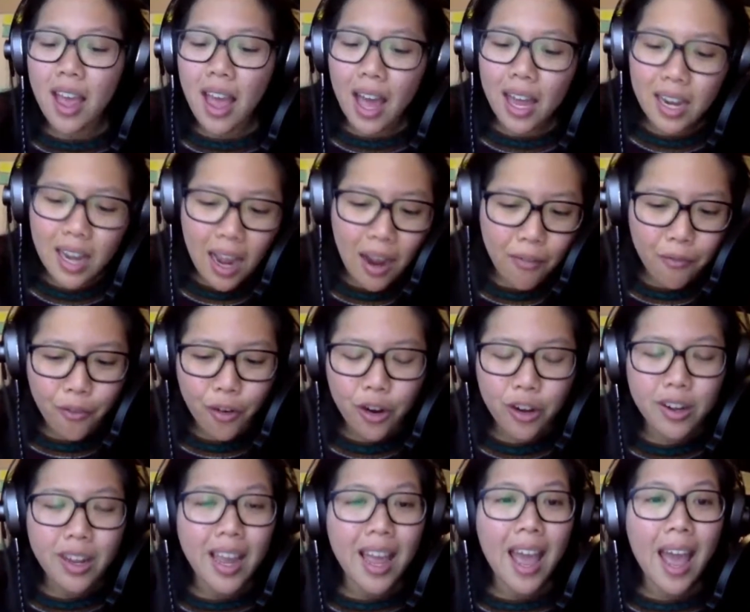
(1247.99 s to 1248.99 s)
and
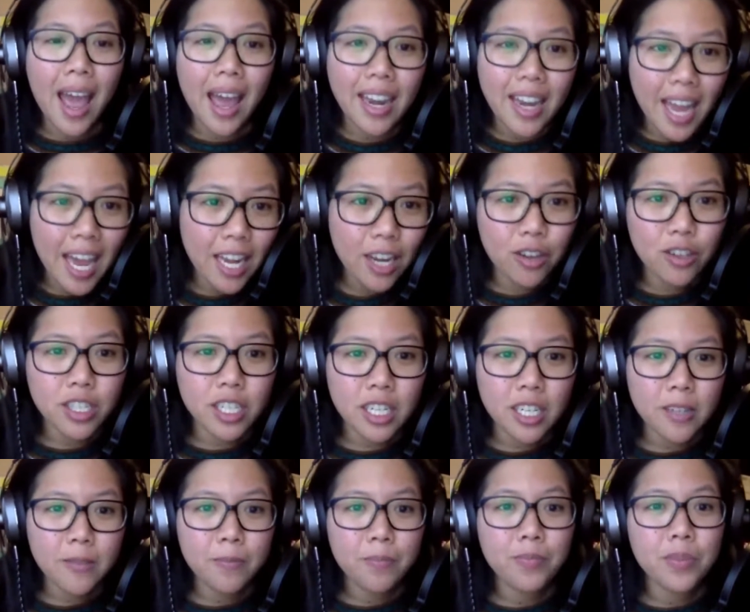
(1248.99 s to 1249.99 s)
effort and
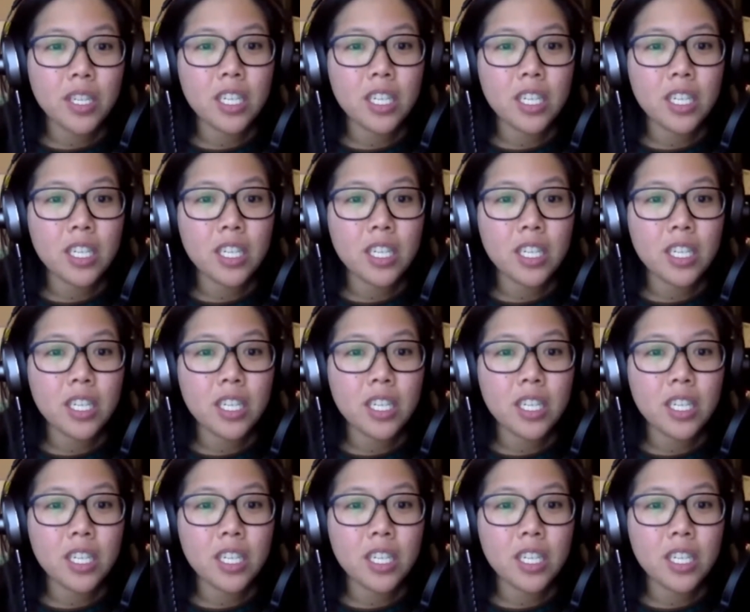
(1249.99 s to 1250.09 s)
energy